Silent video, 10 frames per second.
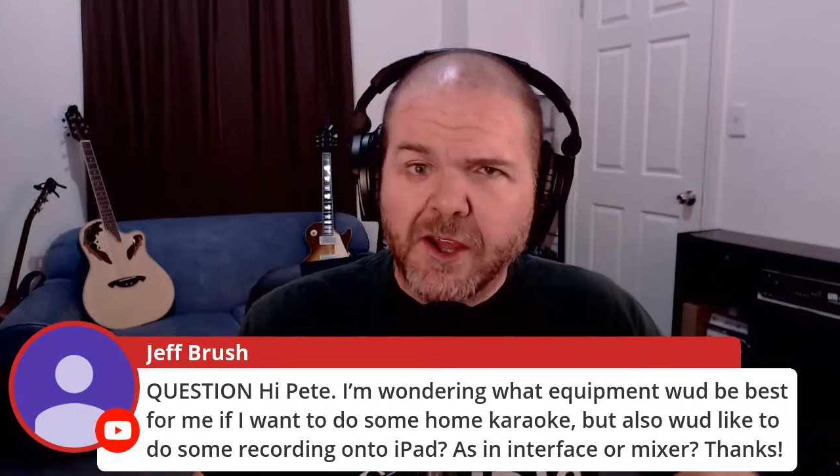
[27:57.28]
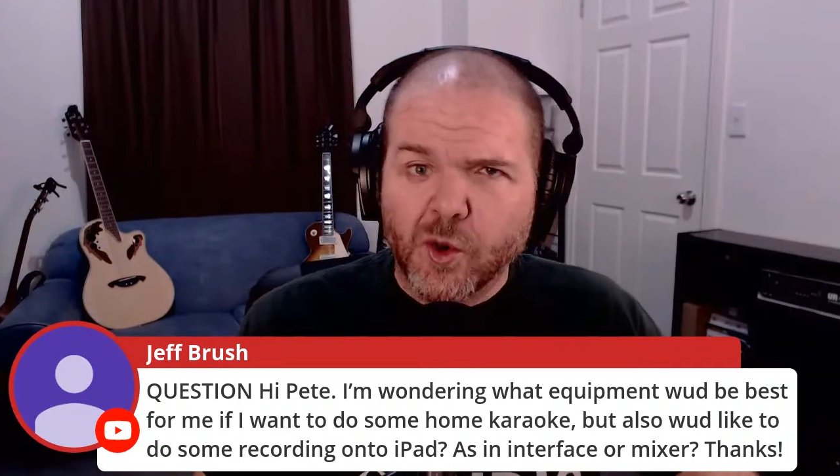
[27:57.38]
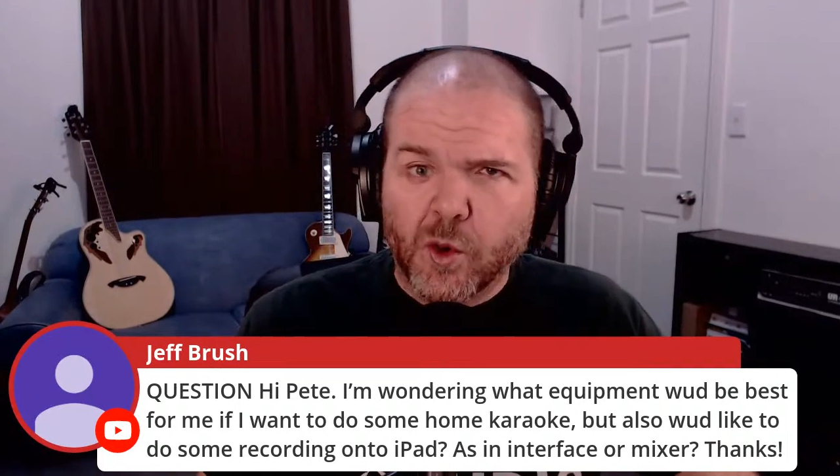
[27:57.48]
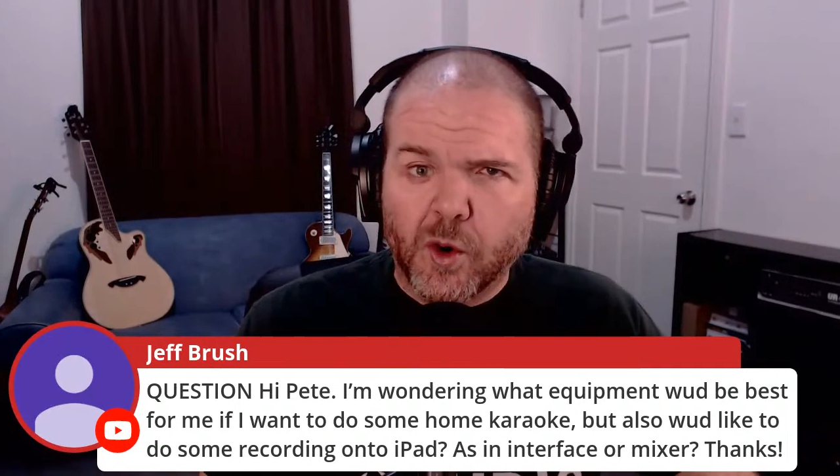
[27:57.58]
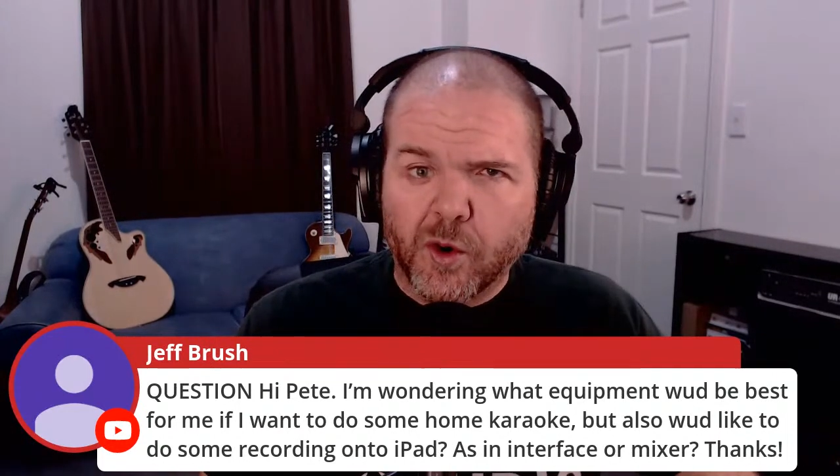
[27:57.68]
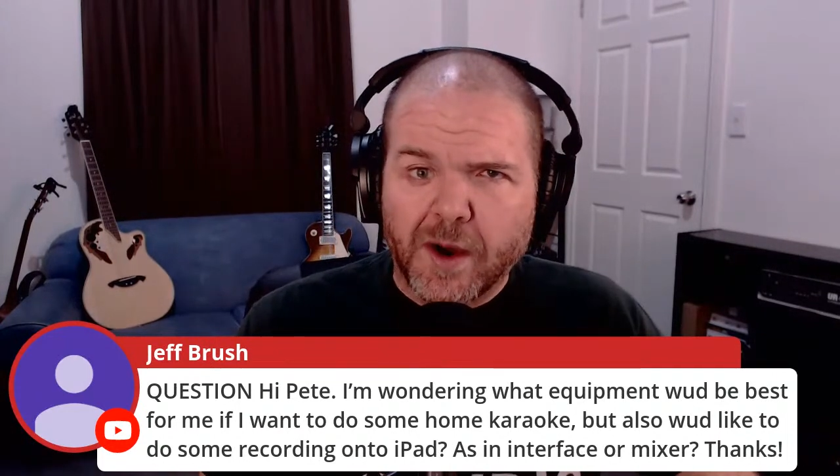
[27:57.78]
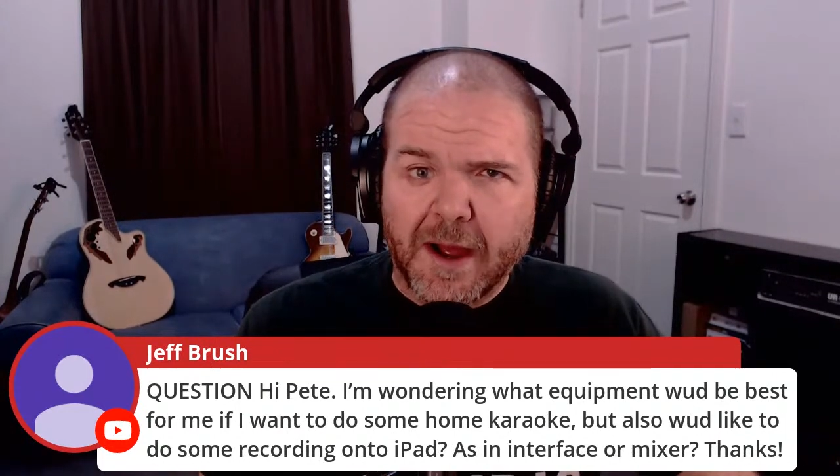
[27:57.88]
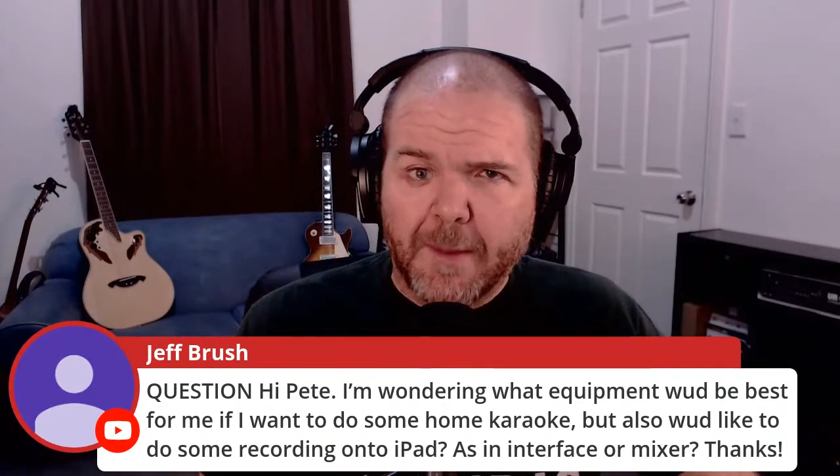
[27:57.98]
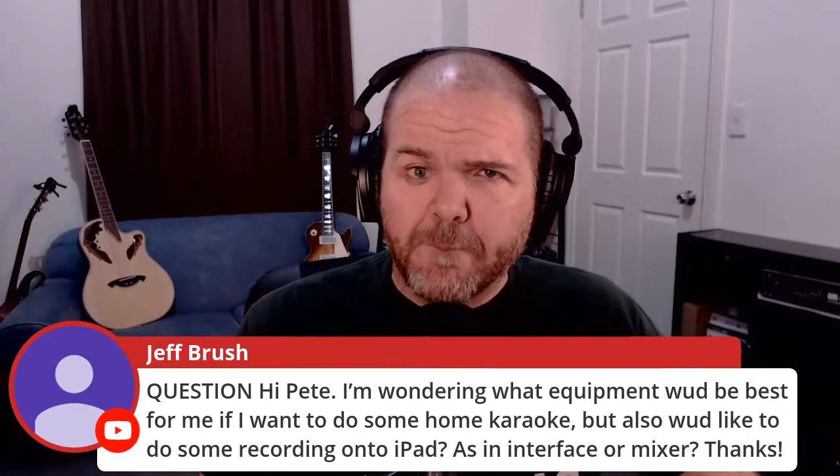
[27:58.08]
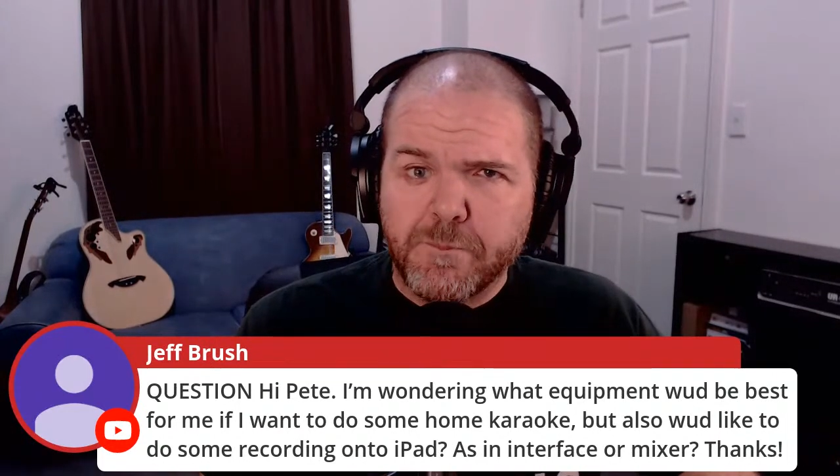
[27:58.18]
your
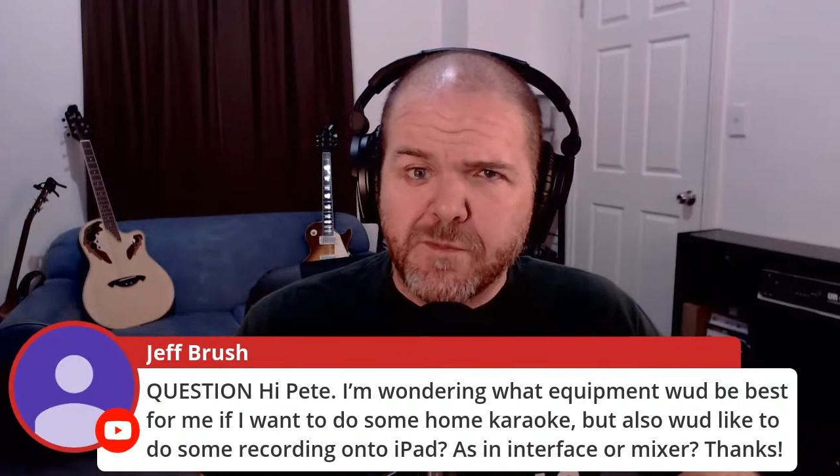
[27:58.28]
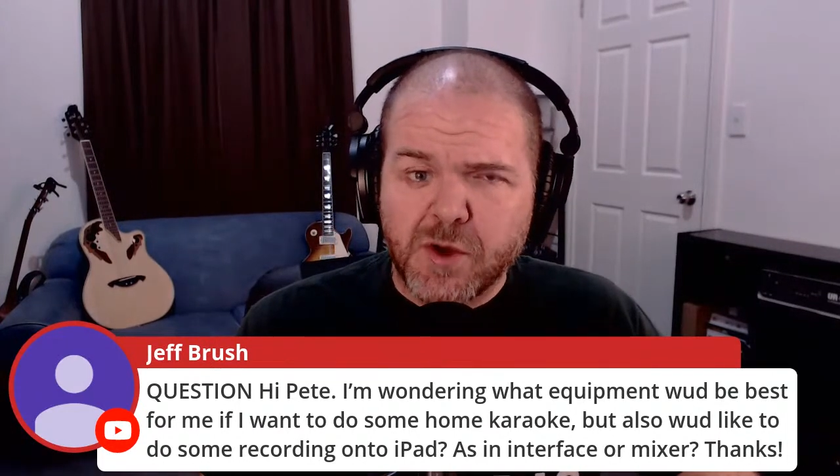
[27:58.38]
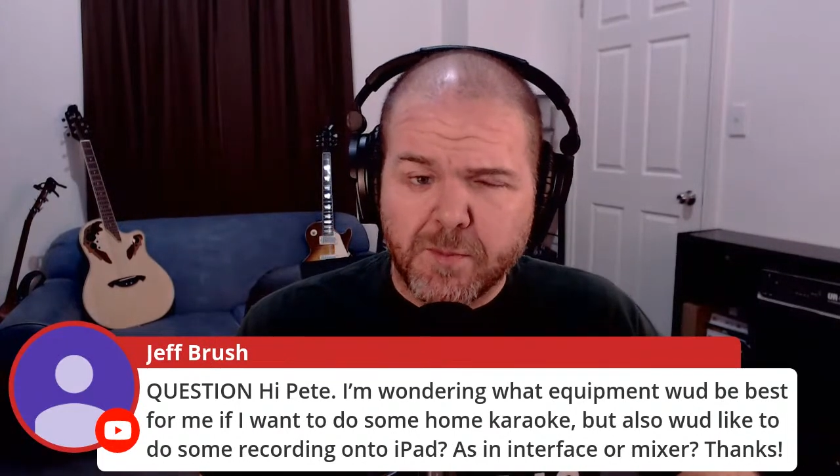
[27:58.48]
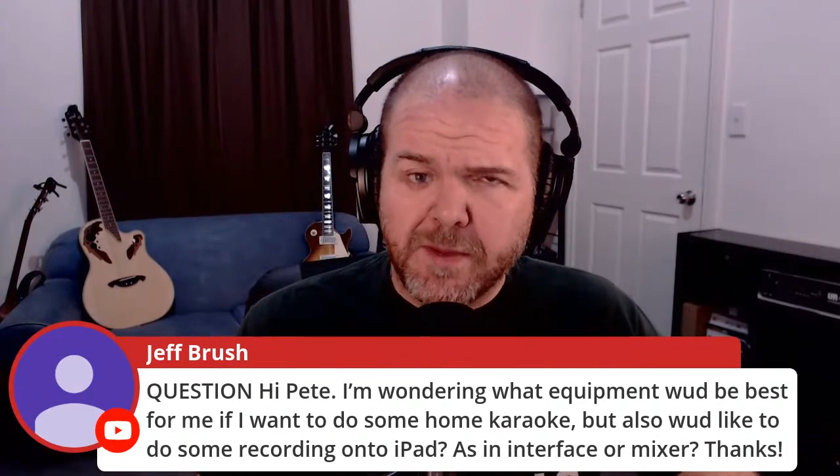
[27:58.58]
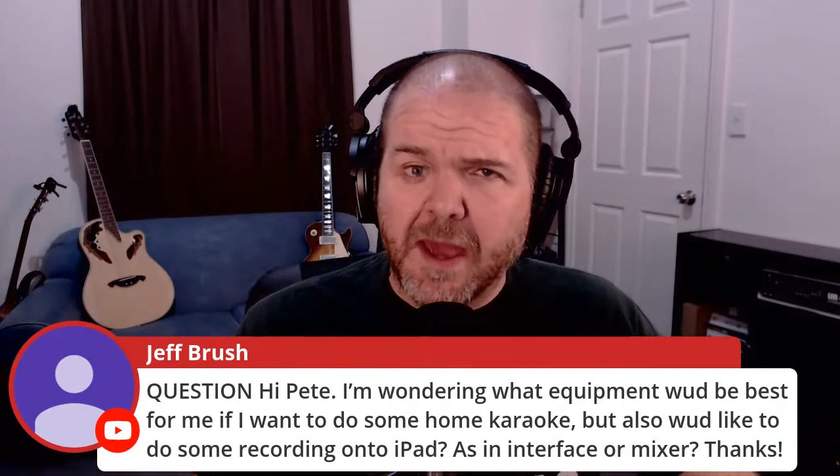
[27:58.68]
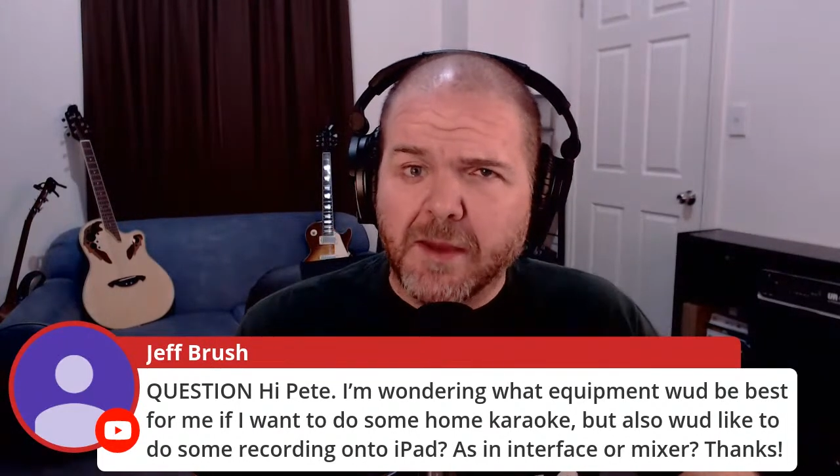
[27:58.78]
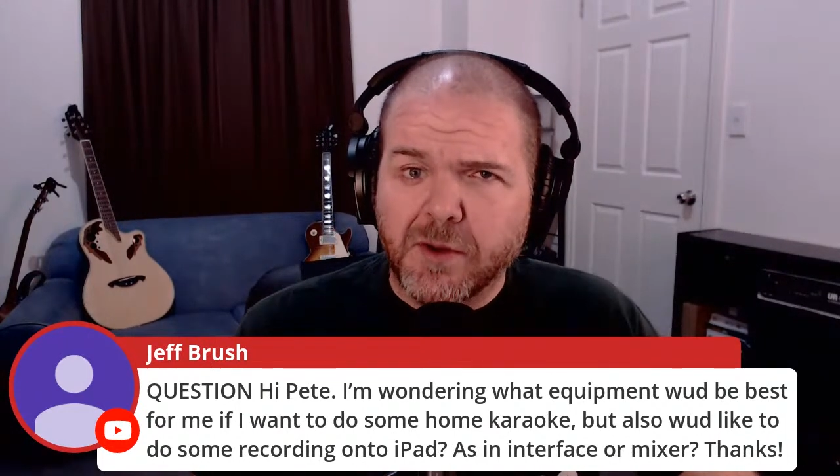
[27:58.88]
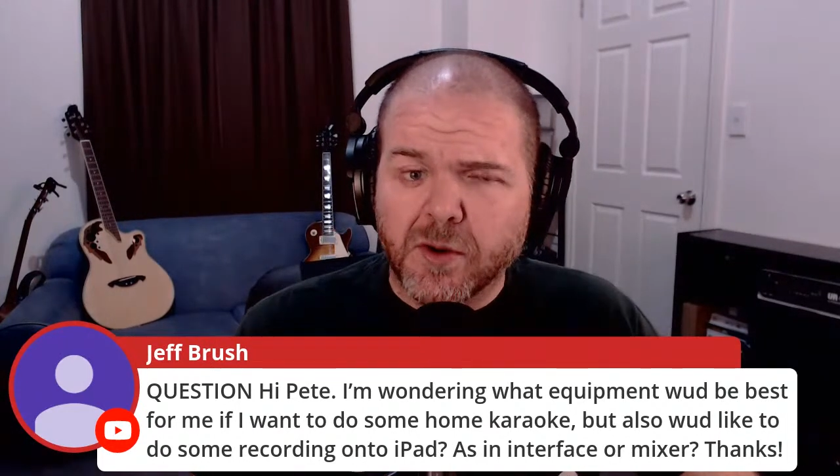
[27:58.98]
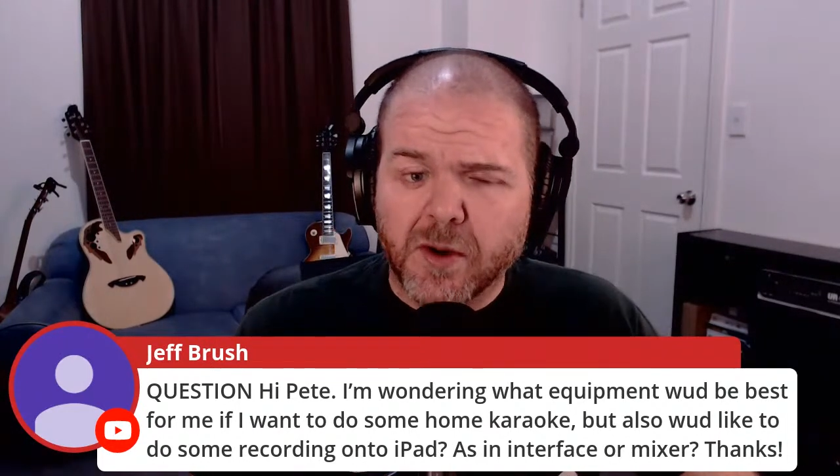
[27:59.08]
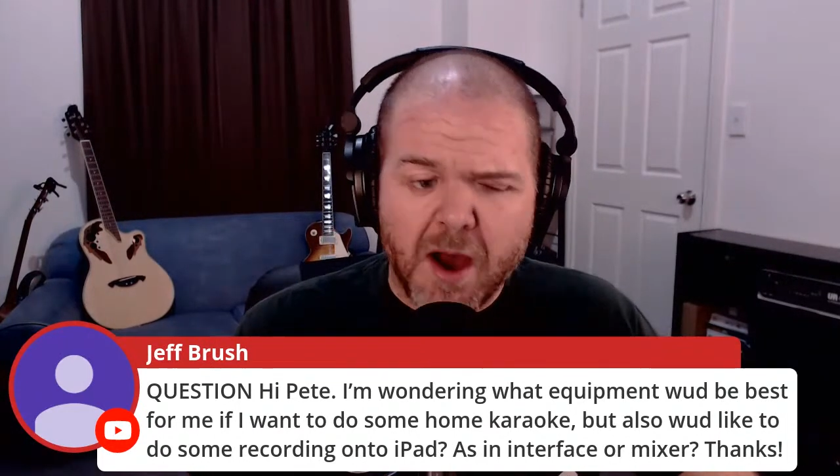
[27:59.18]

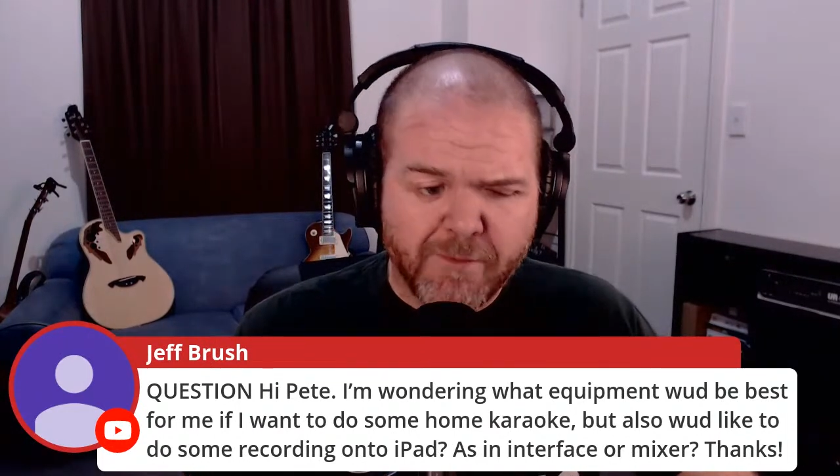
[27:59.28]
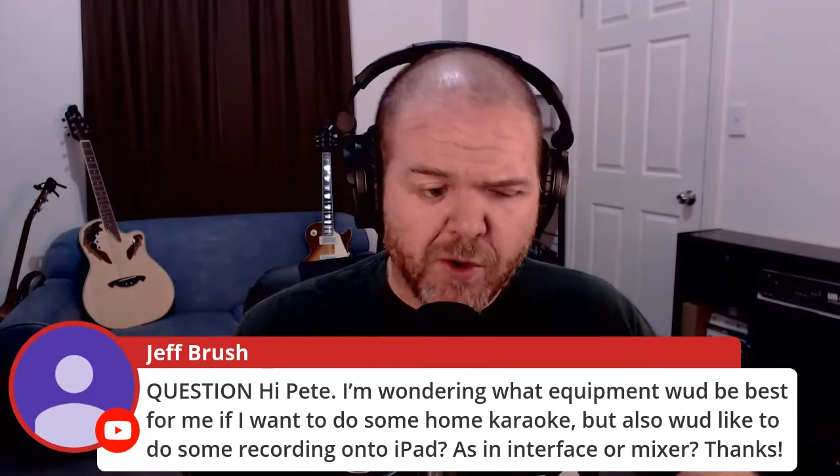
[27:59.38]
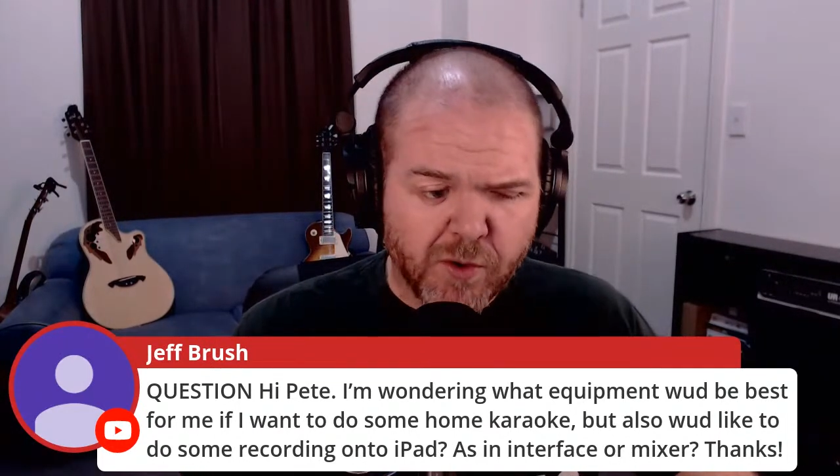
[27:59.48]
iPhone